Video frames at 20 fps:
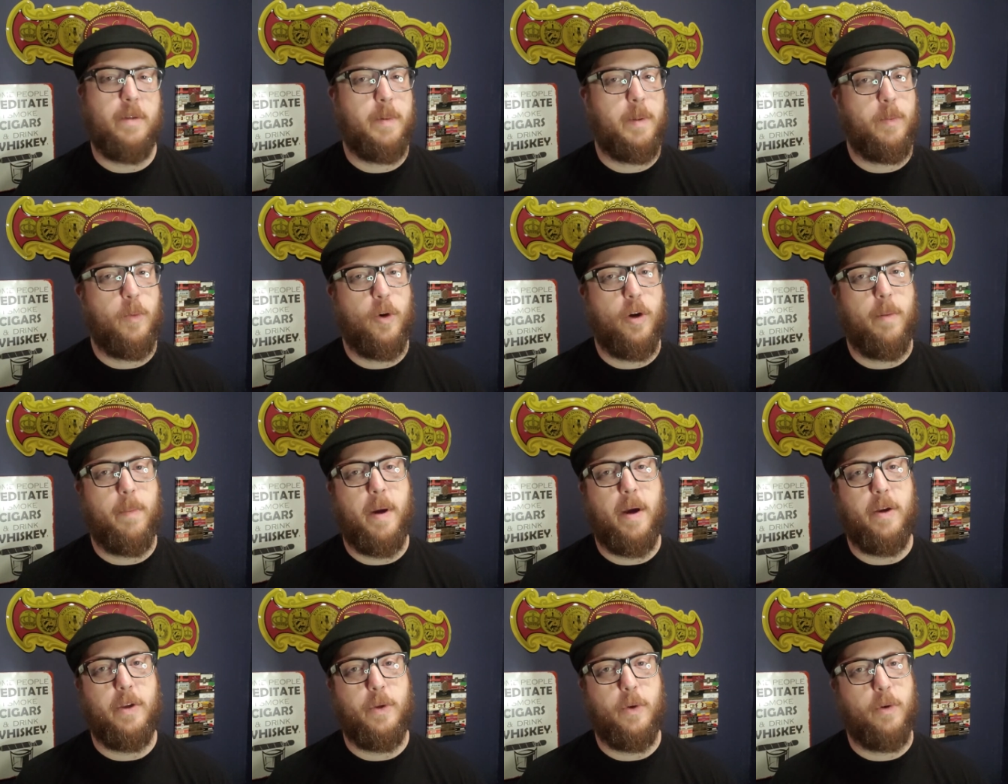bit more
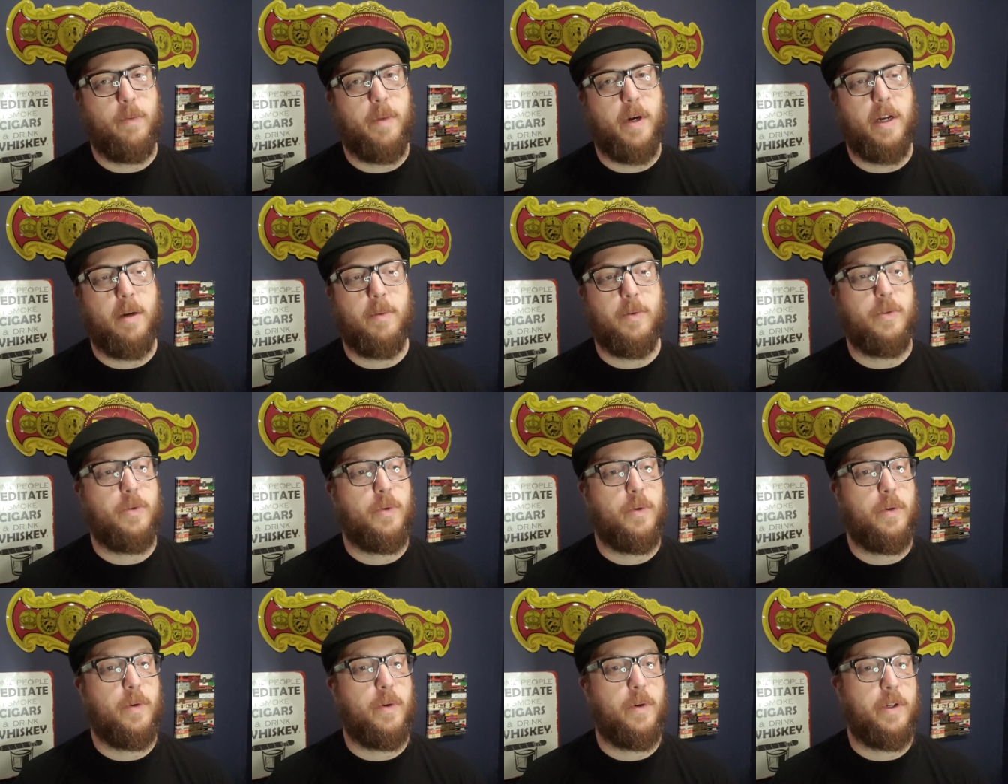about your bottom
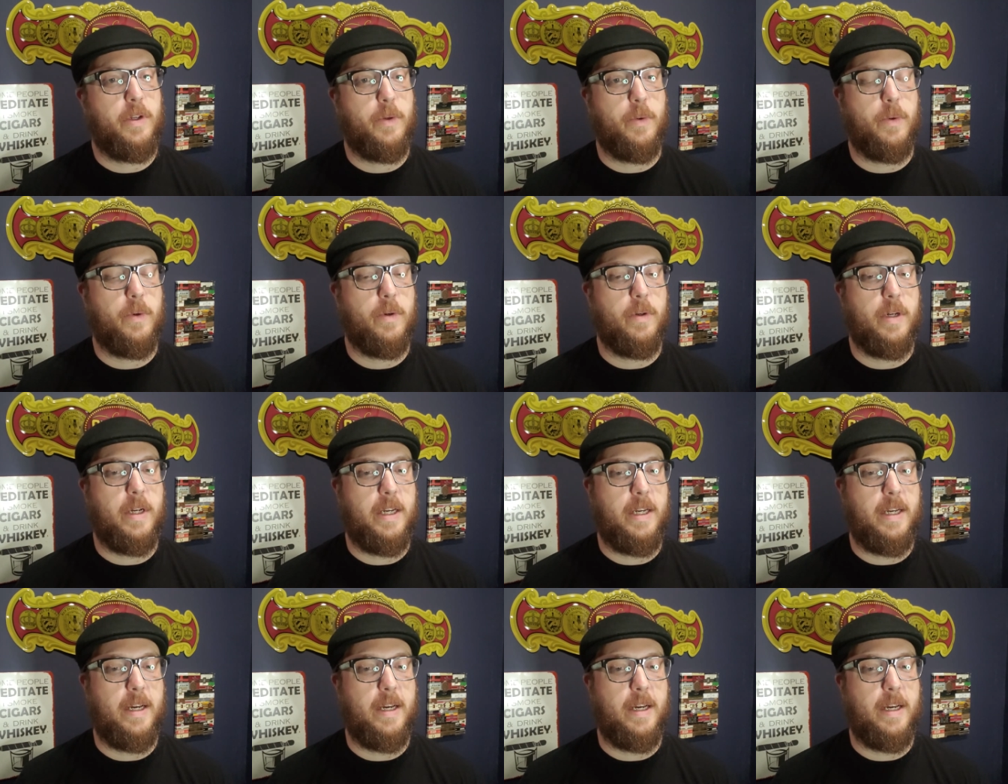drawer, or your